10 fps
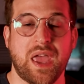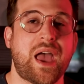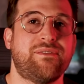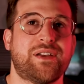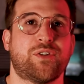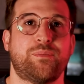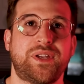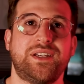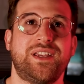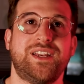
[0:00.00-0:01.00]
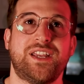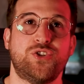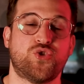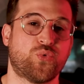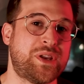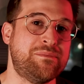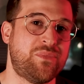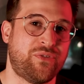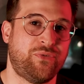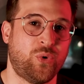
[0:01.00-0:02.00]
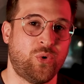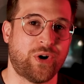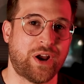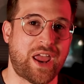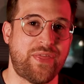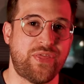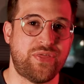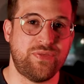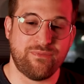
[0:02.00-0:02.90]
Have you ever been in a dream before and